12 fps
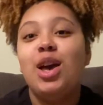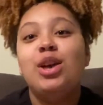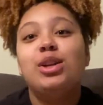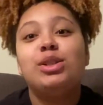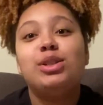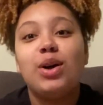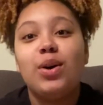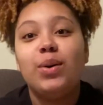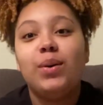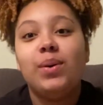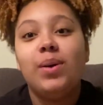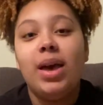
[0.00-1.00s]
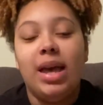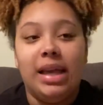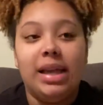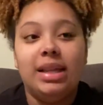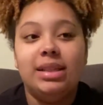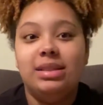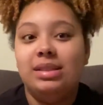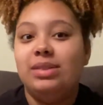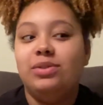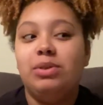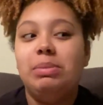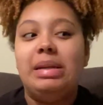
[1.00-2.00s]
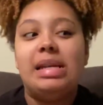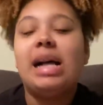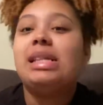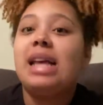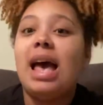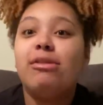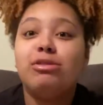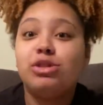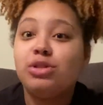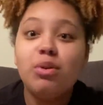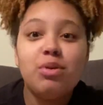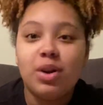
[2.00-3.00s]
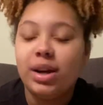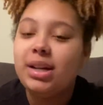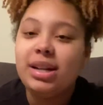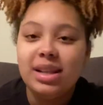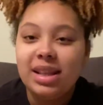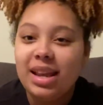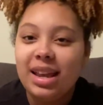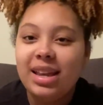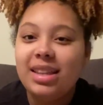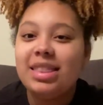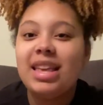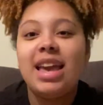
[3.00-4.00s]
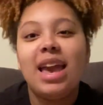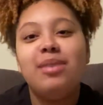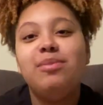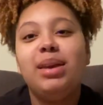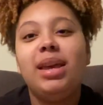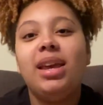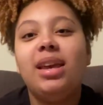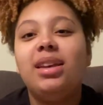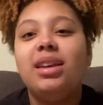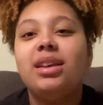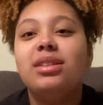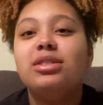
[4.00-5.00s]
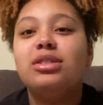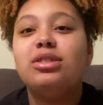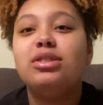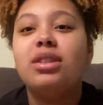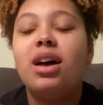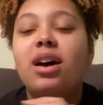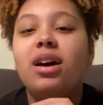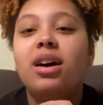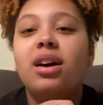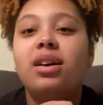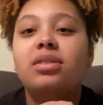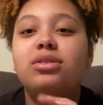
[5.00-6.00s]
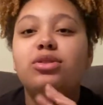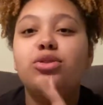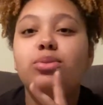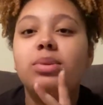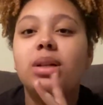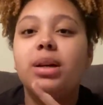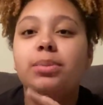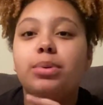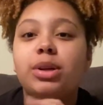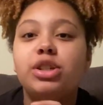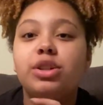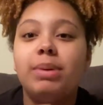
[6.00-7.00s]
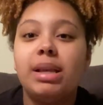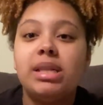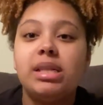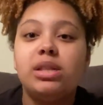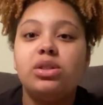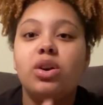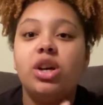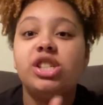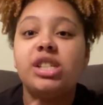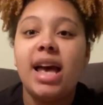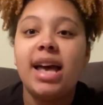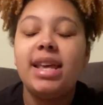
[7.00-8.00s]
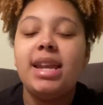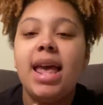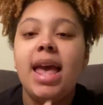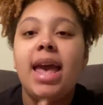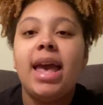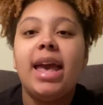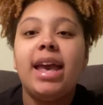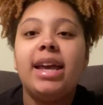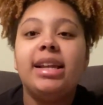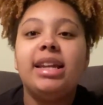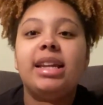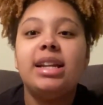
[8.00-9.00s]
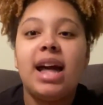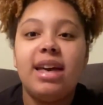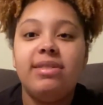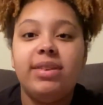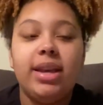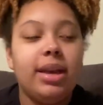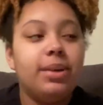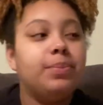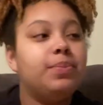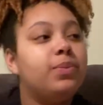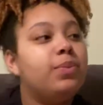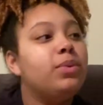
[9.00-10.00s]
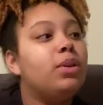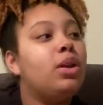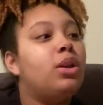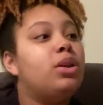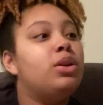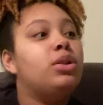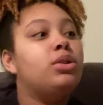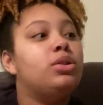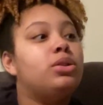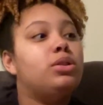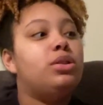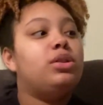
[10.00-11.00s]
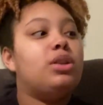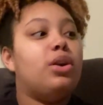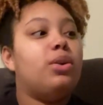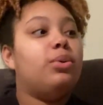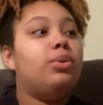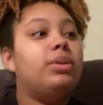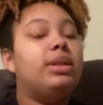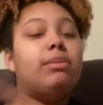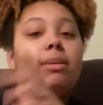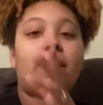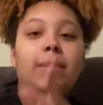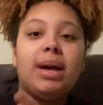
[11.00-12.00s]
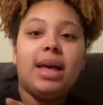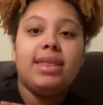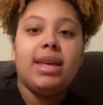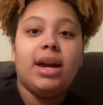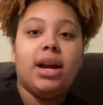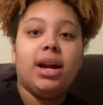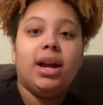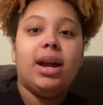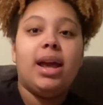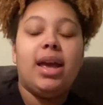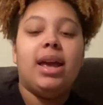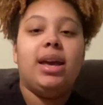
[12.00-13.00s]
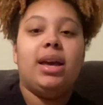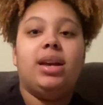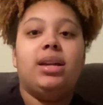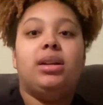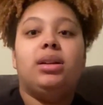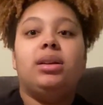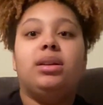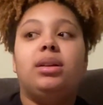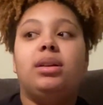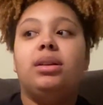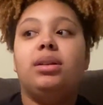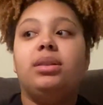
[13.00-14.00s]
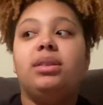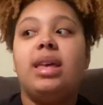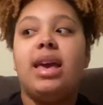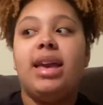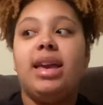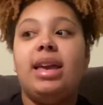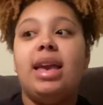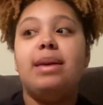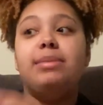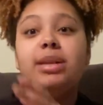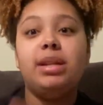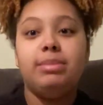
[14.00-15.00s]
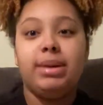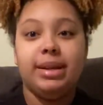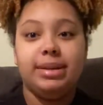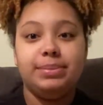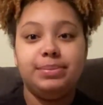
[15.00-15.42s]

So for me not to have a stroke or anything, they gave me 2 blood pressure medicines, a shot and an IV. So then my mama got there, and they admitted me.